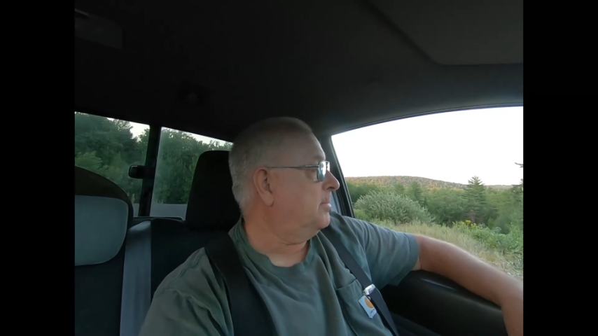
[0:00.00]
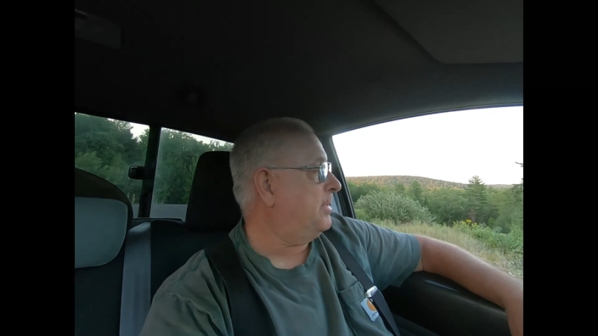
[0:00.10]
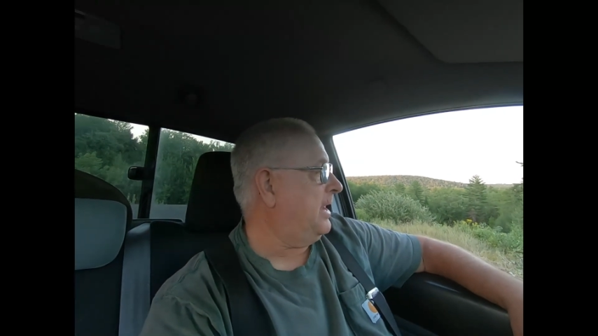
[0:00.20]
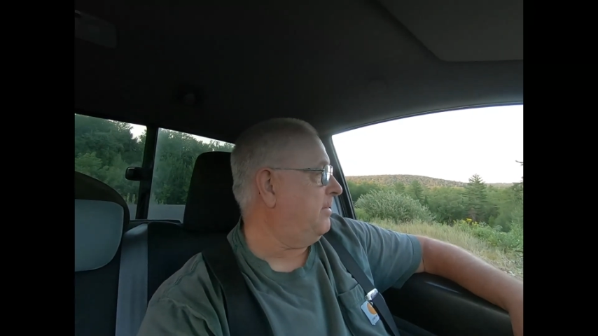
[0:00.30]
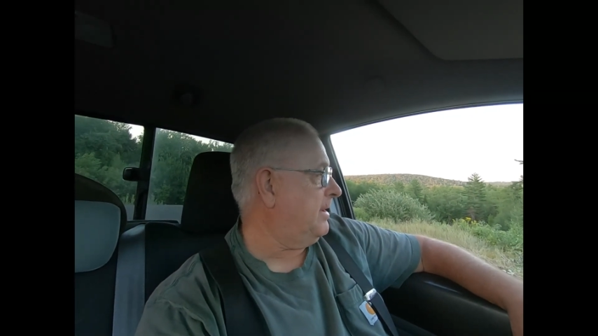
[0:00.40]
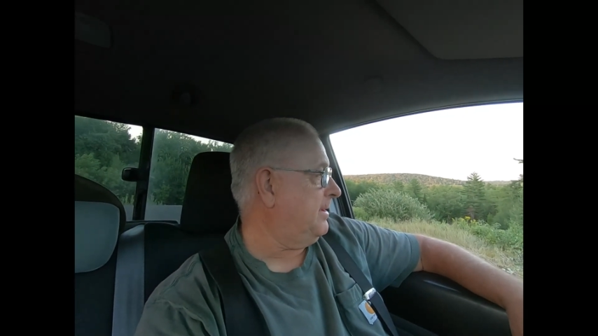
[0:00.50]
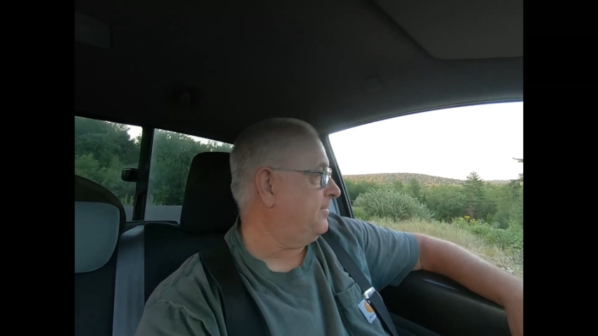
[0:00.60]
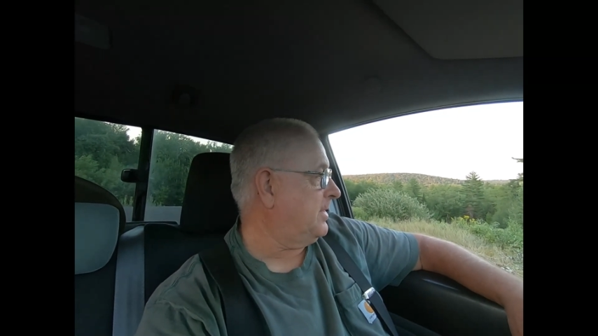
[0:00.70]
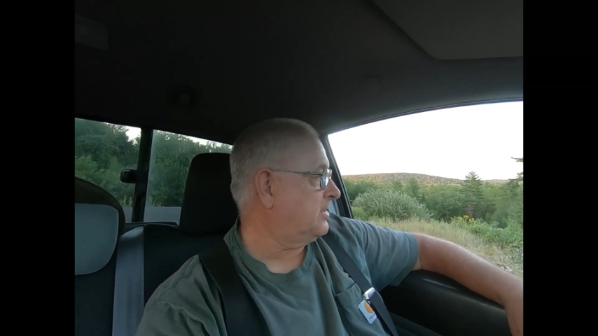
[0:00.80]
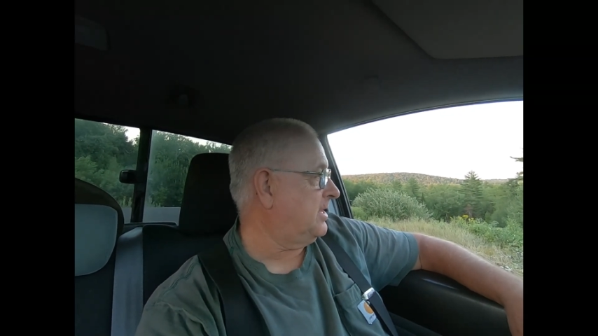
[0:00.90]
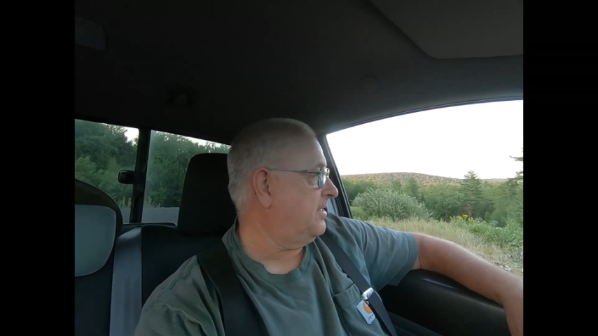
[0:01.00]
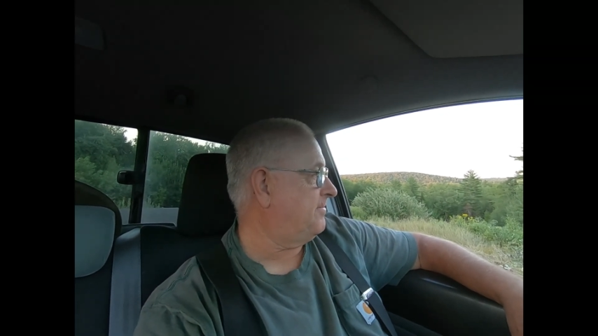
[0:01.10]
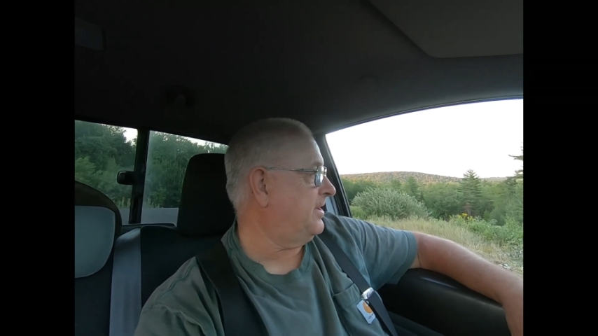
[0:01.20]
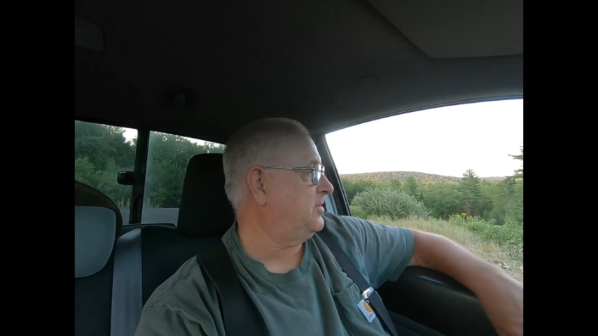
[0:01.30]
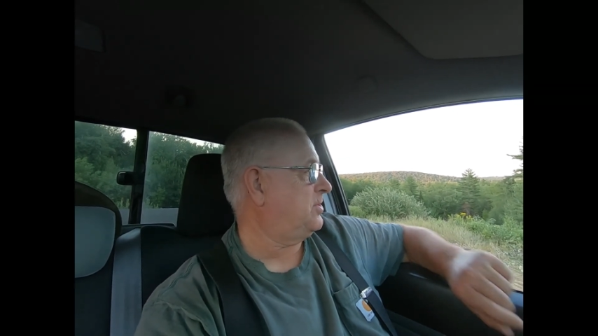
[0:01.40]
But anyway, I'll tell you a
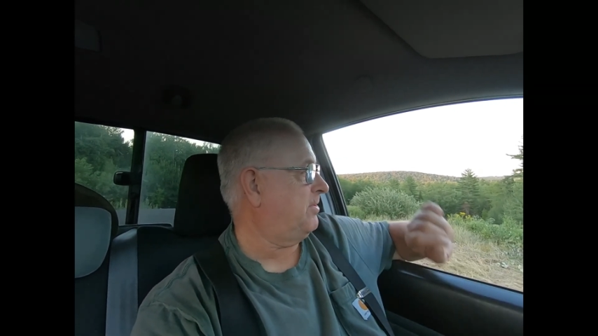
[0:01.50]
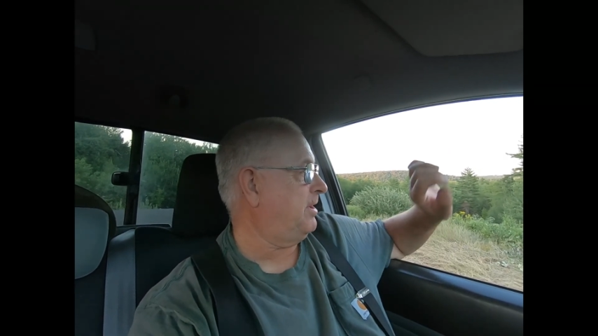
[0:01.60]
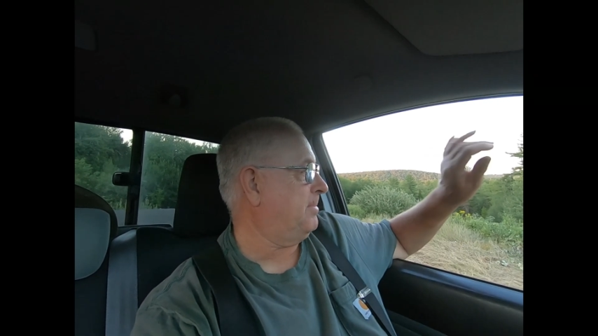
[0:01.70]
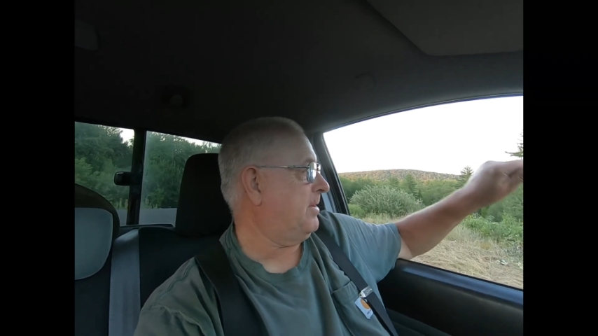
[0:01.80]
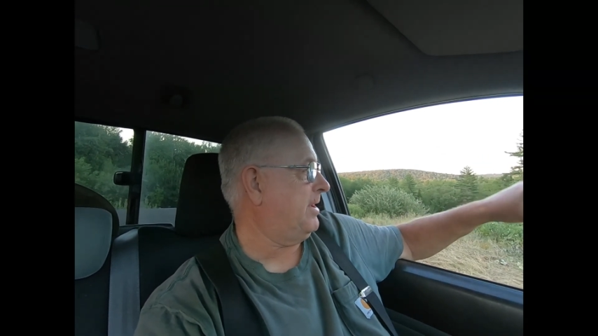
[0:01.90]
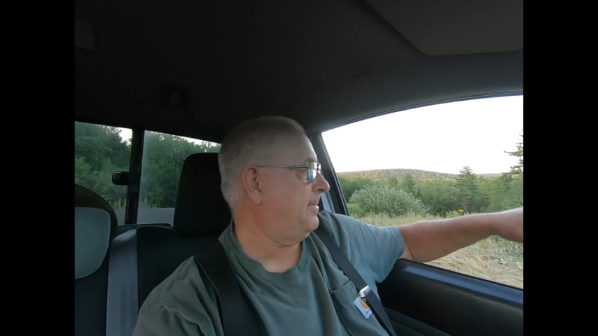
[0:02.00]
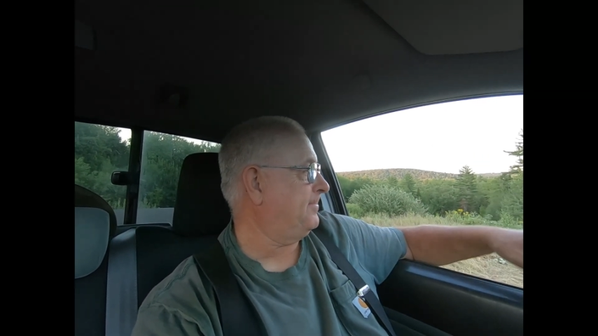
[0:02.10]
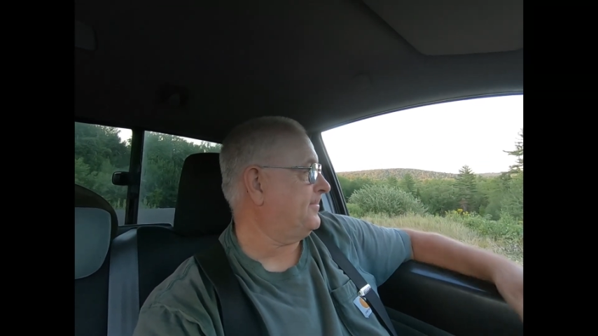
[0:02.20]
funny story about it.